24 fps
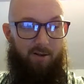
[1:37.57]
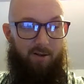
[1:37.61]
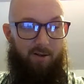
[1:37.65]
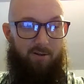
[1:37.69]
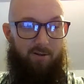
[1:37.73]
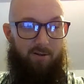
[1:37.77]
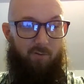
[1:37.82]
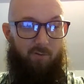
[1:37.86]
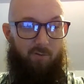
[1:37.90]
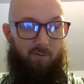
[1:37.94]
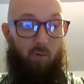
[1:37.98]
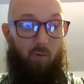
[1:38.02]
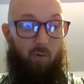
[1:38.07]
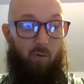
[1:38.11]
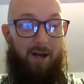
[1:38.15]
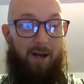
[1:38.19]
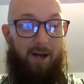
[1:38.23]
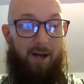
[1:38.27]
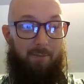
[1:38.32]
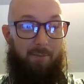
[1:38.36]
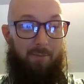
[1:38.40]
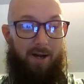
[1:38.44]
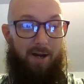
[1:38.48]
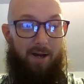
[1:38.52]
why it
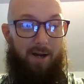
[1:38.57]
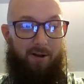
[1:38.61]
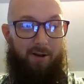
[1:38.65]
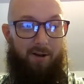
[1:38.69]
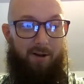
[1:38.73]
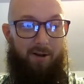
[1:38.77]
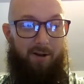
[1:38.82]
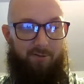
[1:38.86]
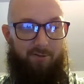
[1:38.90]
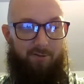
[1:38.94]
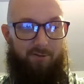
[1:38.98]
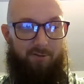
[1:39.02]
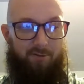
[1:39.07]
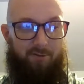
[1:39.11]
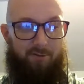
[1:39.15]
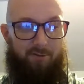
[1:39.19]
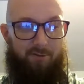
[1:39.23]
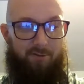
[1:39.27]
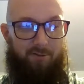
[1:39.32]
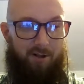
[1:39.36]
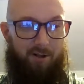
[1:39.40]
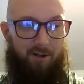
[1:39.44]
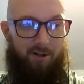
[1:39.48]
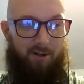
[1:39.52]
matters, right?
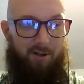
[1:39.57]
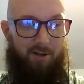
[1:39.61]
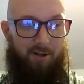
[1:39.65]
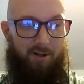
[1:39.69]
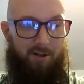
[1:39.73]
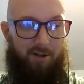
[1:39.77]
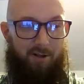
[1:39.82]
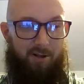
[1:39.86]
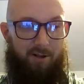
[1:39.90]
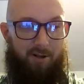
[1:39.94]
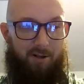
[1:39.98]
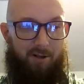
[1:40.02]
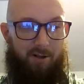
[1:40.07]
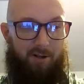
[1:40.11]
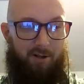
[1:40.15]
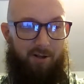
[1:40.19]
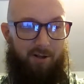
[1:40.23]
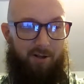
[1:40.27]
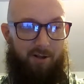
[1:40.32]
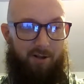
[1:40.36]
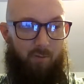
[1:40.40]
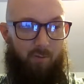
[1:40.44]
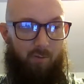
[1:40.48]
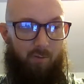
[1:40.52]

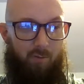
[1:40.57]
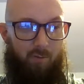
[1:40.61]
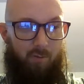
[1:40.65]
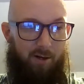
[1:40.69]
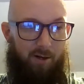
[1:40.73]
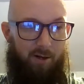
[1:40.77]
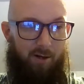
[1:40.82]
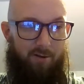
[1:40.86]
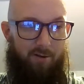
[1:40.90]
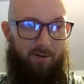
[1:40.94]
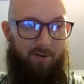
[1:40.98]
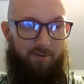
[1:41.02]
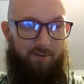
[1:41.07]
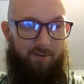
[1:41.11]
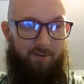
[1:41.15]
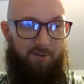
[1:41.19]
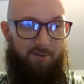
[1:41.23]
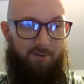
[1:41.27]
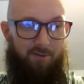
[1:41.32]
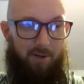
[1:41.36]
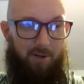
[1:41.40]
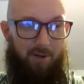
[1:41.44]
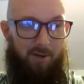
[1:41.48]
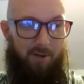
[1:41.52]
Why does this
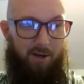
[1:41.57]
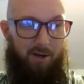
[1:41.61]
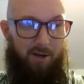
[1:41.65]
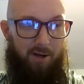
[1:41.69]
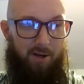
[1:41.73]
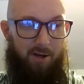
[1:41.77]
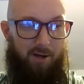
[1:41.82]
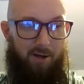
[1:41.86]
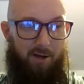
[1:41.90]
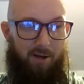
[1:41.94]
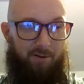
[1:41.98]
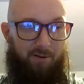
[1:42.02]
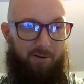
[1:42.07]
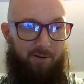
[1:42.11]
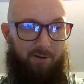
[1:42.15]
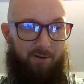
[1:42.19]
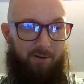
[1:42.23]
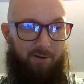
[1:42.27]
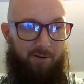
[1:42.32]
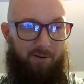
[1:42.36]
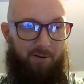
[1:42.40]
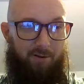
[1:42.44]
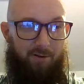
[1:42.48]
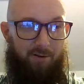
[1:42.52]
matter? This
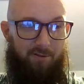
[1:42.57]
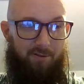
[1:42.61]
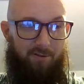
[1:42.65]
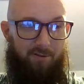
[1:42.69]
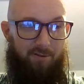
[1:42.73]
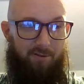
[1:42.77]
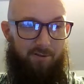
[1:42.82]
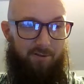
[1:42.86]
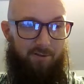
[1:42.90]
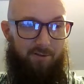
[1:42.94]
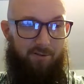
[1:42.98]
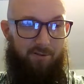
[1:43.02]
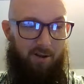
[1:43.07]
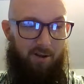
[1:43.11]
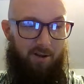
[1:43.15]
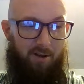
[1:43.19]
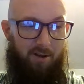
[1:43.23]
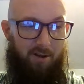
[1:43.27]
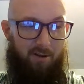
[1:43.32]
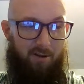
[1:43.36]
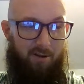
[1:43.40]
is insane.